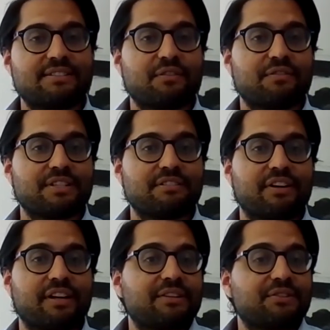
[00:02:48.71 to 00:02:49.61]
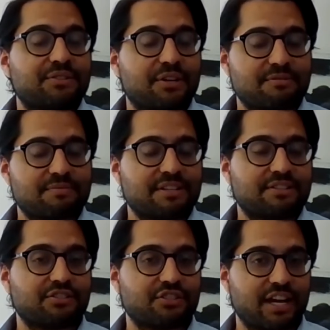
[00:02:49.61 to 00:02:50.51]
obviously financial
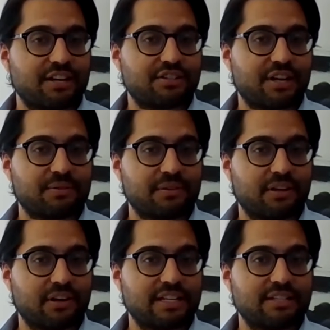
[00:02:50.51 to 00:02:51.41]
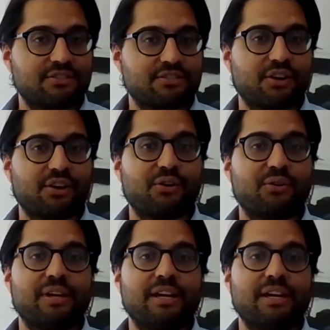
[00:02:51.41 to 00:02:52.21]
circumstances change down the line. So